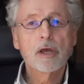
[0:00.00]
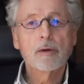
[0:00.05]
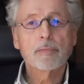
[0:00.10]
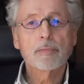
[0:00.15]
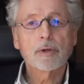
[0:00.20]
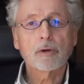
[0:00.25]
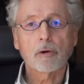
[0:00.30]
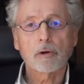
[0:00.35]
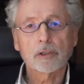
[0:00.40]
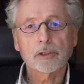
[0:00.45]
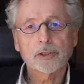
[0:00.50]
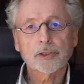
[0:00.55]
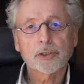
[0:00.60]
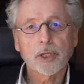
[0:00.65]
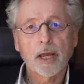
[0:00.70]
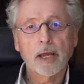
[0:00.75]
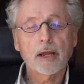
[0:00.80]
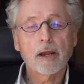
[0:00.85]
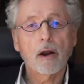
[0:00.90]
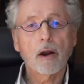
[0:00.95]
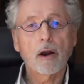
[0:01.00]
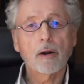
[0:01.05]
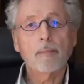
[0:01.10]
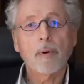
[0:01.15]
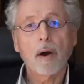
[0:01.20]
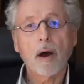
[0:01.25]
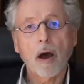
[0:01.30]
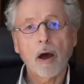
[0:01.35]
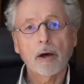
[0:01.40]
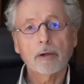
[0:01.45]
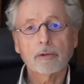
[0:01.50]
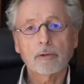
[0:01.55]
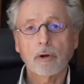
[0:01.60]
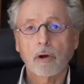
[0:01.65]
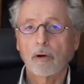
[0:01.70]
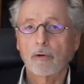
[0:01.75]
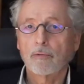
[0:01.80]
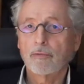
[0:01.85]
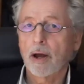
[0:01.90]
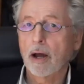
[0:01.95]
because they are part
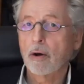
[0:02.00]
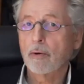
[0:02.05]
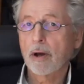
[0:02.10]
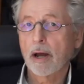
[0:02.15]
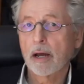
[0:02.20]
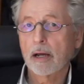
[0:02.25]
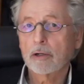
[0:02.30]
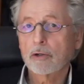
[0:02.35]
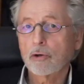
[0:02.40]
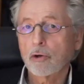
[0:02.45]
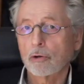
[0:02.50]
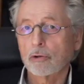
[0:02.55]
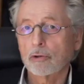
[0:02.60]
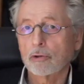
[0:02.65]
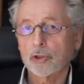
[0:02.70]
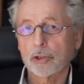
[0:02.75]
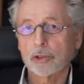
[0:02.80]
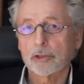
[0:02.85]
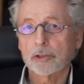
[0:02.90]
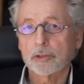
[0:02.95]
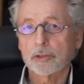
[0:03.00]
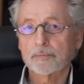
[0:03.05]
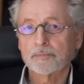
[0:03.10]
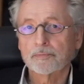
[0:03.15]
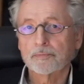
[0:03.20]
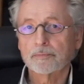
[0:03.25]
of our unconscious.